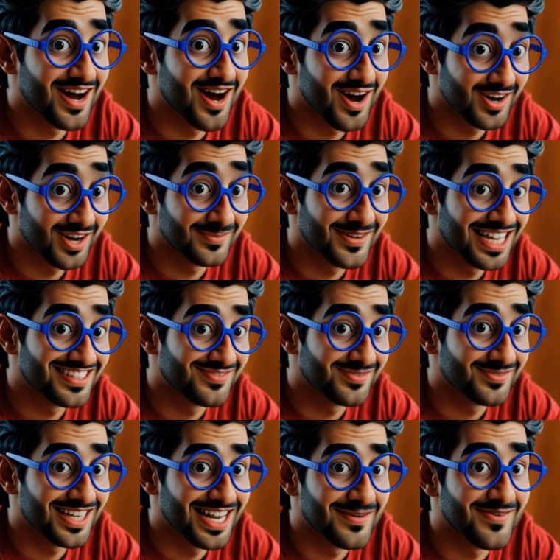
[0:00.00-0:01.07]
or your pets would
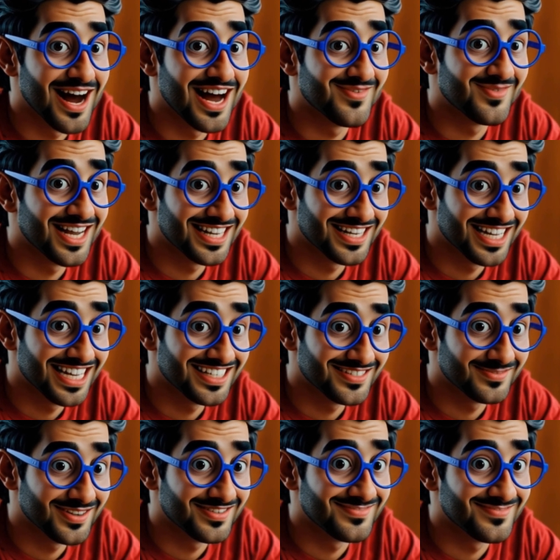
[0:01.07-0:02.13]
become
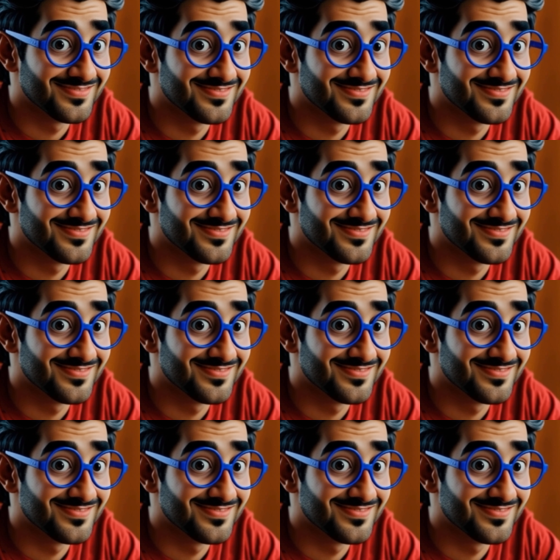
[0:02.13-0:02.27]
unrecognizable.